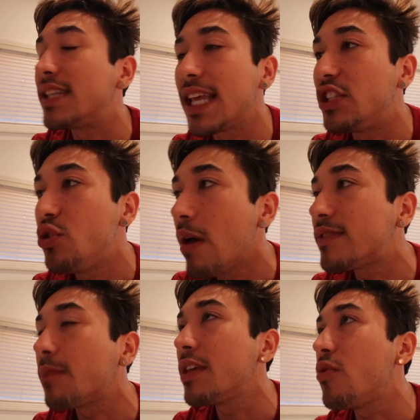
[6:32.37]
It's like, do you have
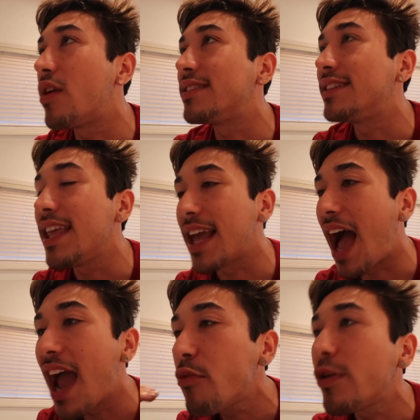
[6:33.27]
something you want to say? Like,
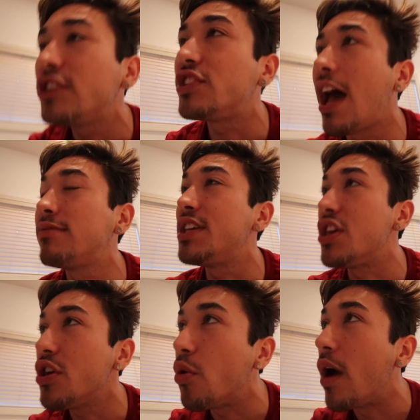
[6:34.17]
I reached out to
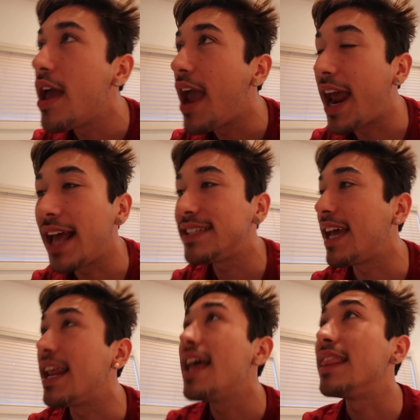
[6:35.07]
you and I
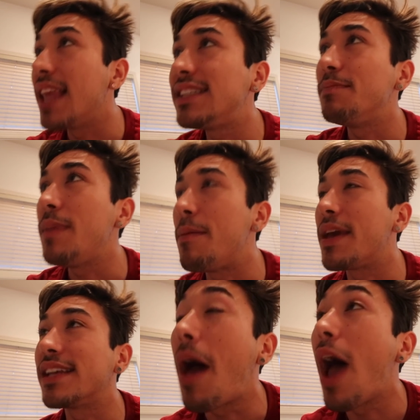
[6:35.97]
said, let's meet
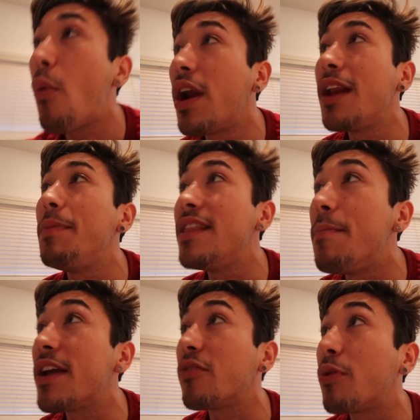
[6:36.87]
because I wanted to be the
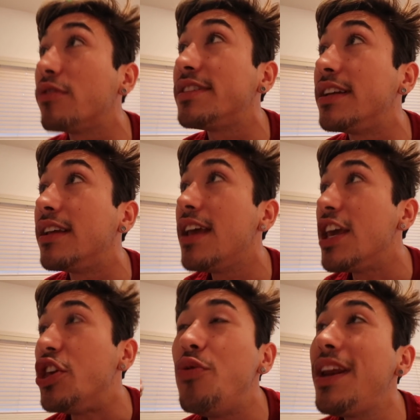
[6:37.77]
bigger person.
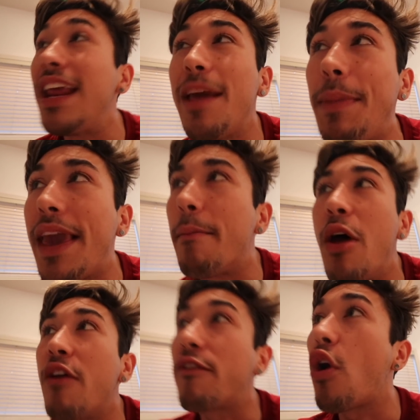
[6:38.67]
You didn't hit me up
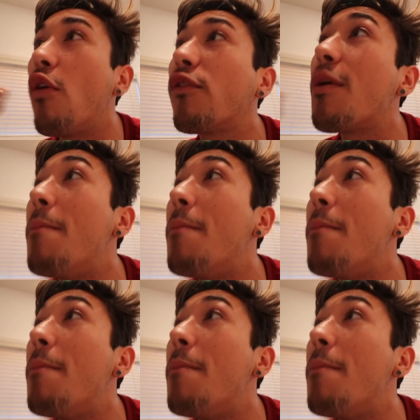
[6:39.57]
for over a